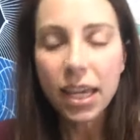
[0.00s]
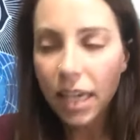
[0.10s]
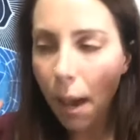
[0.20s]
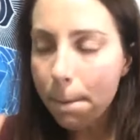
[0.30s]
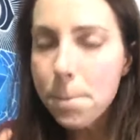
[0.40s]

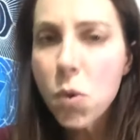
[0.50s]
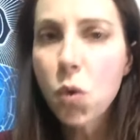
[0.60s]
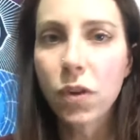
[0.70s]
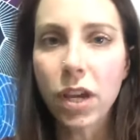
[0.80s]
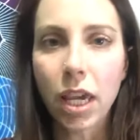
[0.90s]

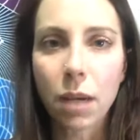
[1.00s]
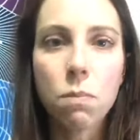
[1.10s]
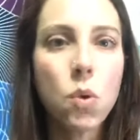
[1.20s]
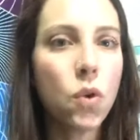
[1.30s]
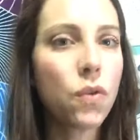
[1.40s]
moving.
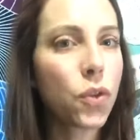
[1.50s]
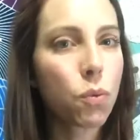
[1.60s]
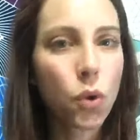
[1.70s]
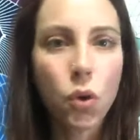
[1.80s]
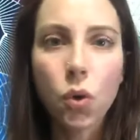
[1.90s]
Move
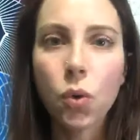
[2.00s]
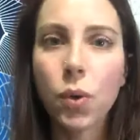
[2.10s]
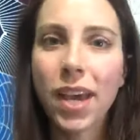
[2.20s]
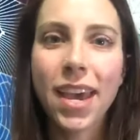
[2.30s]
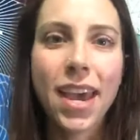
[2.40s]

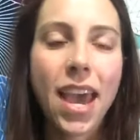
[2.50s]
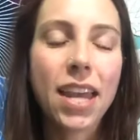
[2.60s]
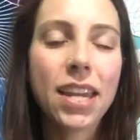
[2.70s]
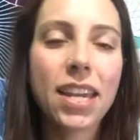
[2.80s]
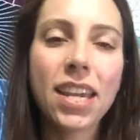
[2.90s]
through
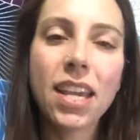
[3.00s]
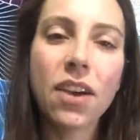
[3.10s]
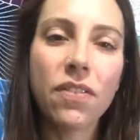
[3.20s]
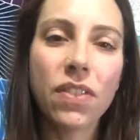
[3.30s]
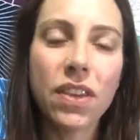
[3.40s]
any
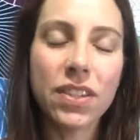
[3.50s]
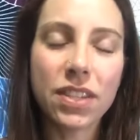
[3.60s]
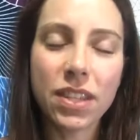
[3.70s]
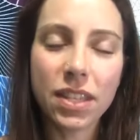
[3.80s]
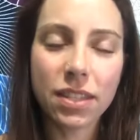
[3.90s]
of
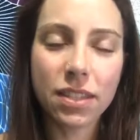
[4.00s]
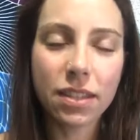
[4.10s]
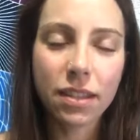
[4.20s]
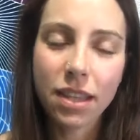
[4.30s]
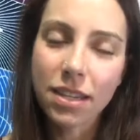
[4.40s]

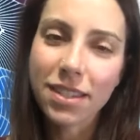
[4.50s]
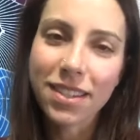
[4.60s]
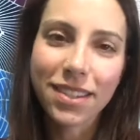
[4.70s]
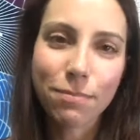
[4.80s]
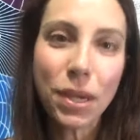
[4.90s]
this
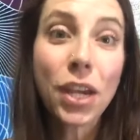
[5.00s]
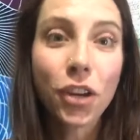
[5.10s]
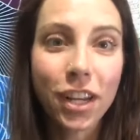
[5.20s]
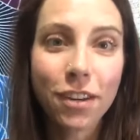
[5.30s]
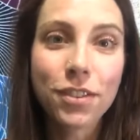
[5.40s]

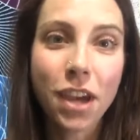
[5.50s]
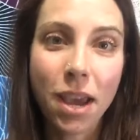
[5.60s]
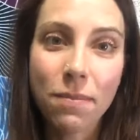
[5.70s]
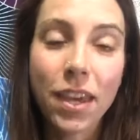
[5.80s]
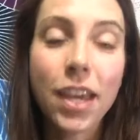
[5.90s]
period of
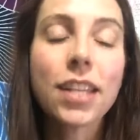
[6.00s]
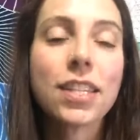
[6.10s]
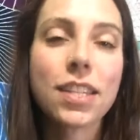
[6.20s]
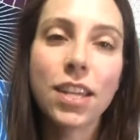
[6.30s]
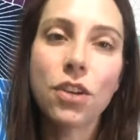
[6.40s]
time
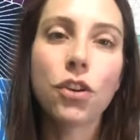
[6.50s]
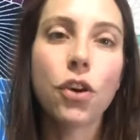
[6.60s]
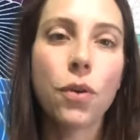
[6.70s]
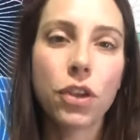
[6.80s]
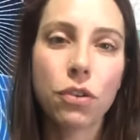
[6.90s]
that you're
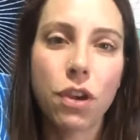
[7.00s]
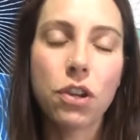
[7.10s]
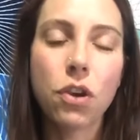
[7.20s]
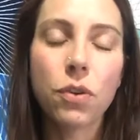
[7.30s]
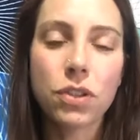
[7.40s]
going through. I
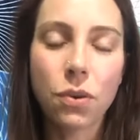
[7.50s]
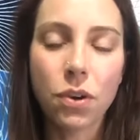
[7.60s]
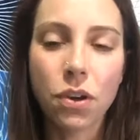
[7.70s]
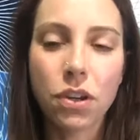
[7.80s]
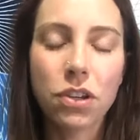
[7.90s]
know what's
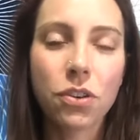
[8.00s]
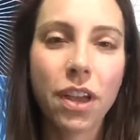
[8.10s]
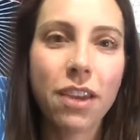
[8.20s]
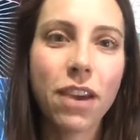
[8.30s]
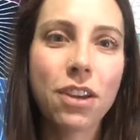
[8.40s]
going on in your
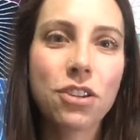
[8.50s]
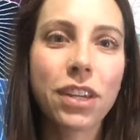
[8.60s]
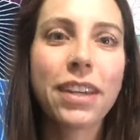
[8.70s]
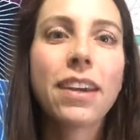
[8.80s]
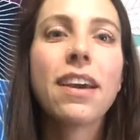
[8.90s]
life,
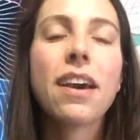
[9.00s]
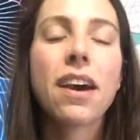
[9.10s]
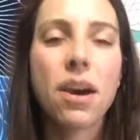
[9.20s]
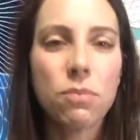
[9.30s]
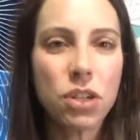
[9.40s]
Ashley.
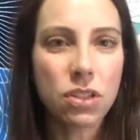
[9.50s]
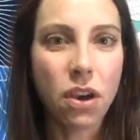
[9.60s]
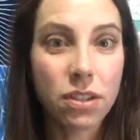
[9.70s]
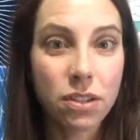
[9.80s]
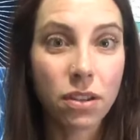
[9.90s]
She's
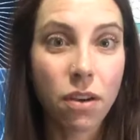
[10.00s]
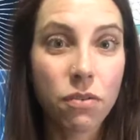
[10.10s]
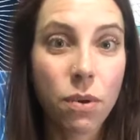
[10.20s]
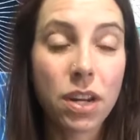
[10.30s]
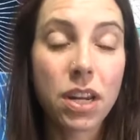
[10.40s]
lost a
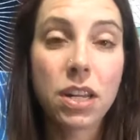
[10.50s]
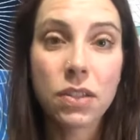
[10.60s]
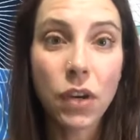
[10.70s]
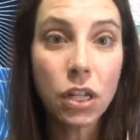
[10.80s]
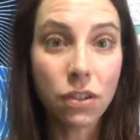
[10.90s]
loved one, and it's
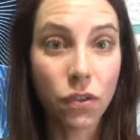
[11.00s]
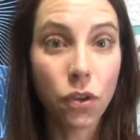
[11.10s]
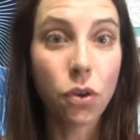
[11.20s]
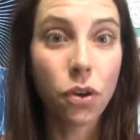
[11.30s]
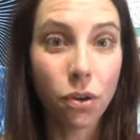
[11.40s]
very
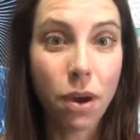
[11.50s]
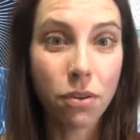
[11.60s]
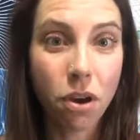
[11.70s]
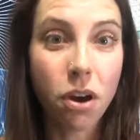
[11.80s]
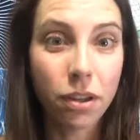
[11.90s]
difficult
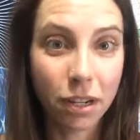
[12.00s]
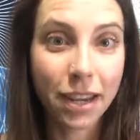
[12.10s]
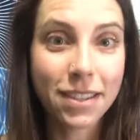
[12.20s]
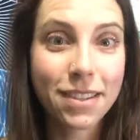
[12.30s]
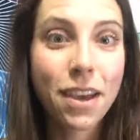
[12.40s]
around
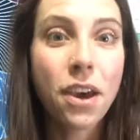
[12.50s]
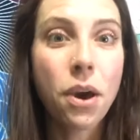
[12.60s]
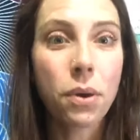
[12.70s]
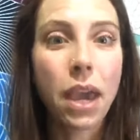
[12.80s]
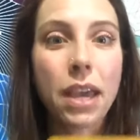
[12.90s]
holidays.
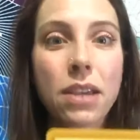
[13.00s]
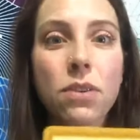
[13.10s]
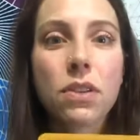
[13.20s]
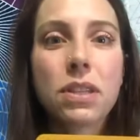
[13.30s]
Okay, so this is